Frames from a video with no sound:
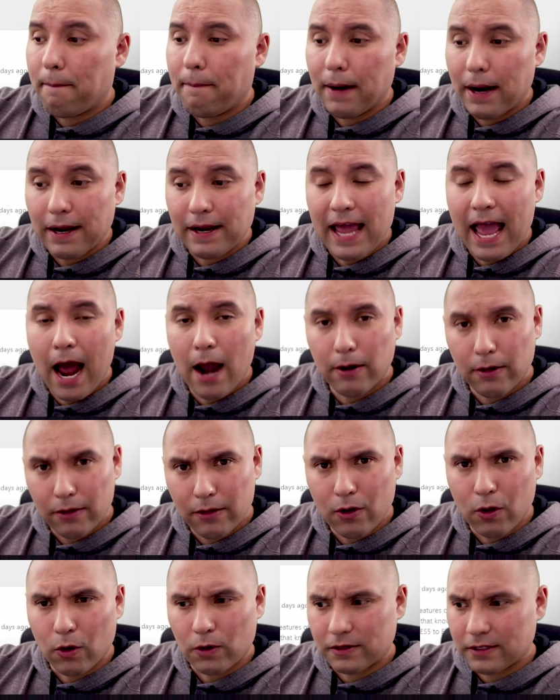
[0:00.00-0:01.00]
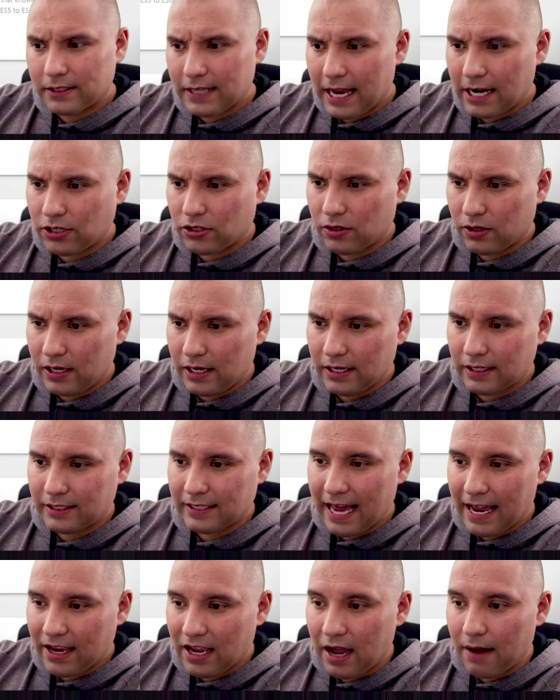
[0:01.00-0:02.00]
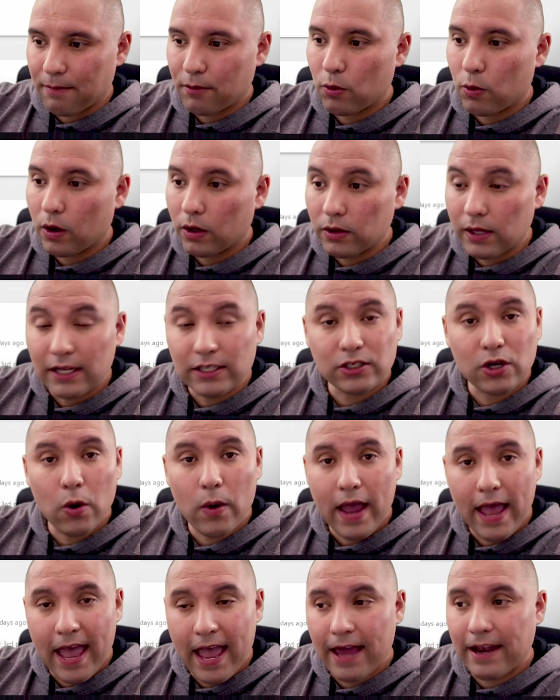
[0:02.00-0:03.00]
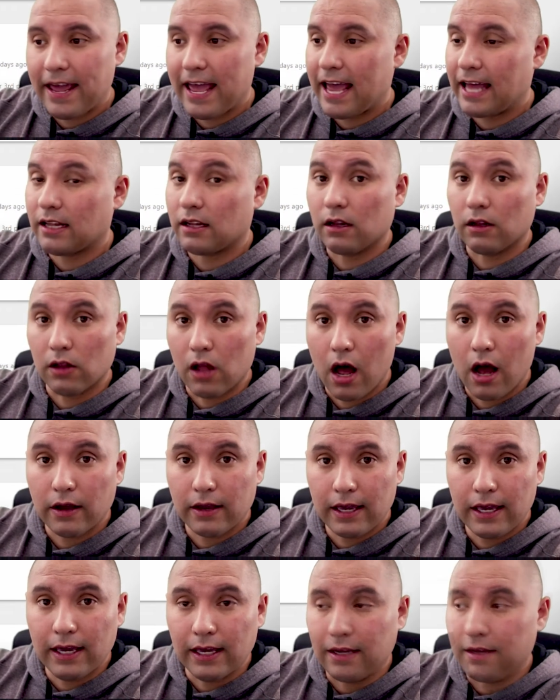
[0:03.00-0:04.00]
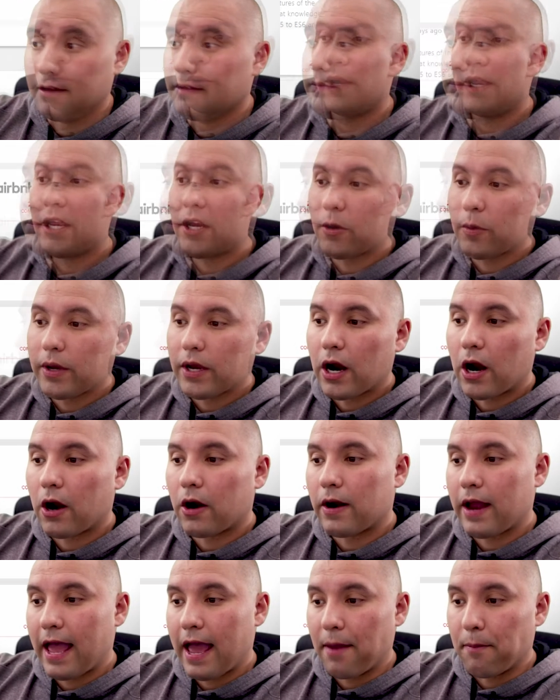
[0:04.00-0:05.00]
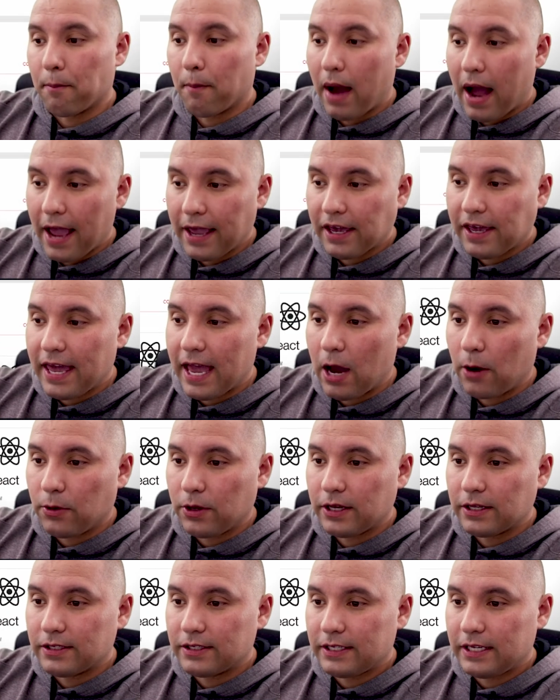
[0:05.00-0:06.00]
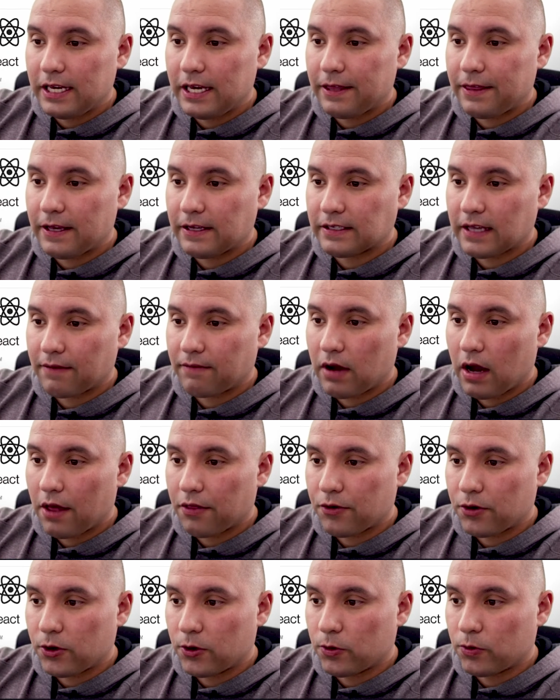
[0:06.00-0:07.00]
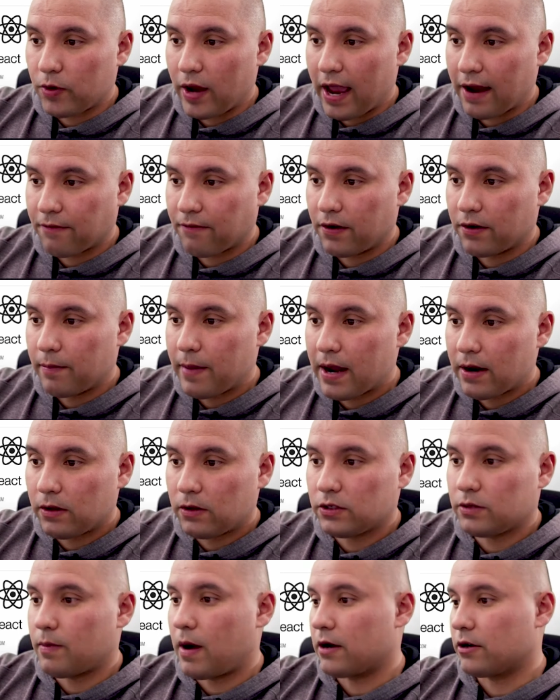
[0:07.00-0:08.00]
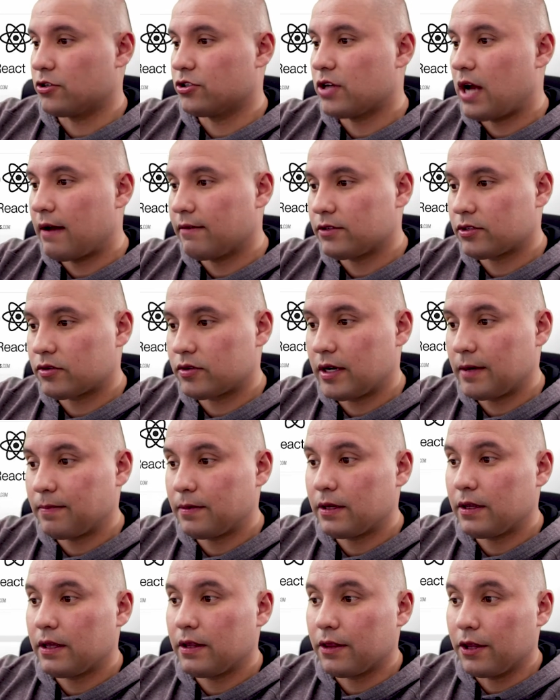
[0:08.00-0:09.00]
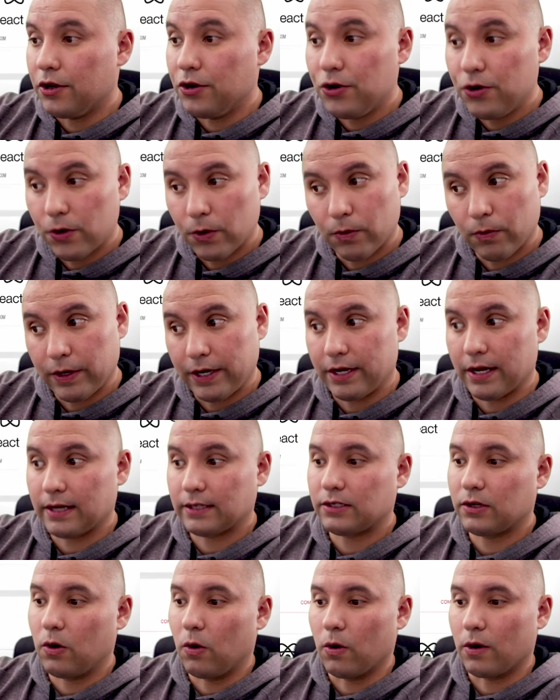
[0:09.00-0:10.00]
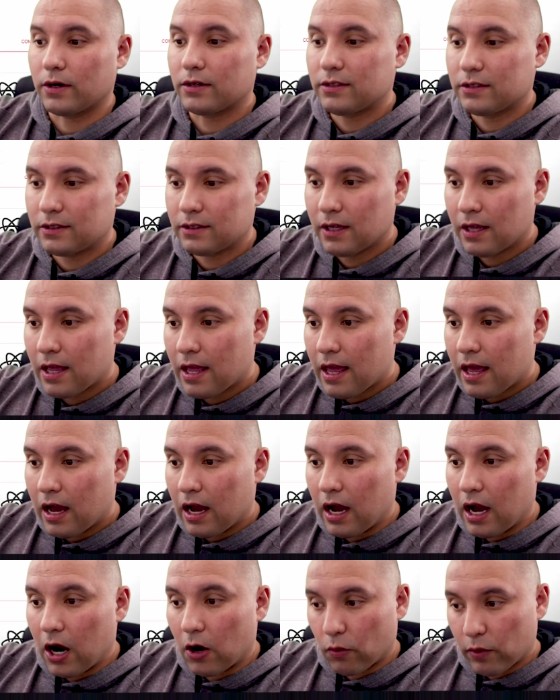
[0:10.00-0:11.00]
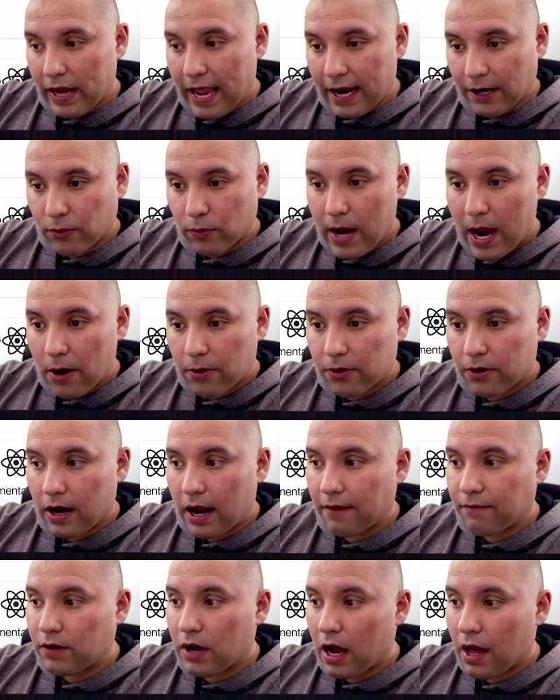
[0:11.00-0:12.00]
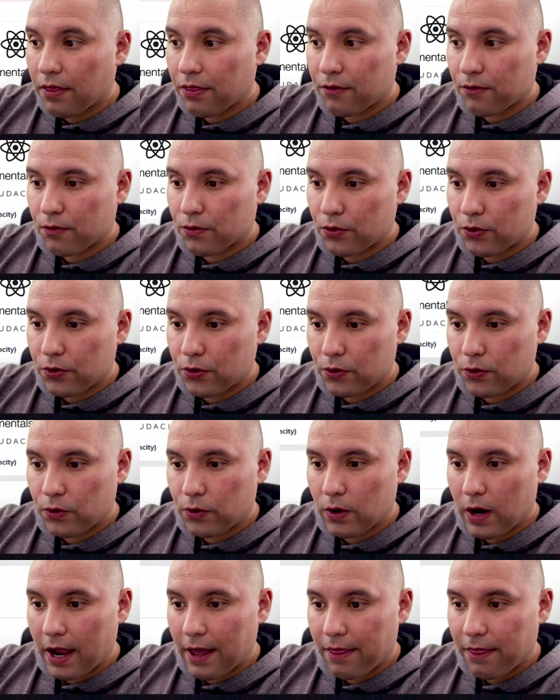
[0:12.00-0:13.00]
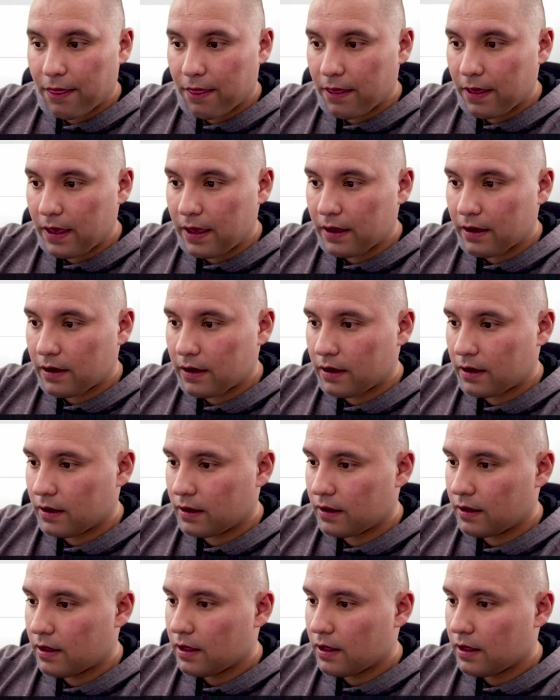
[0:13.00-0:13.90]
But how do the courses actually stack up? Well, let's go ahead and log in. Here we are at my account. You can see things I've gone through, React Fundamentals, Modern JavaScript, the new Redux course, React Router. I've gone through, I think,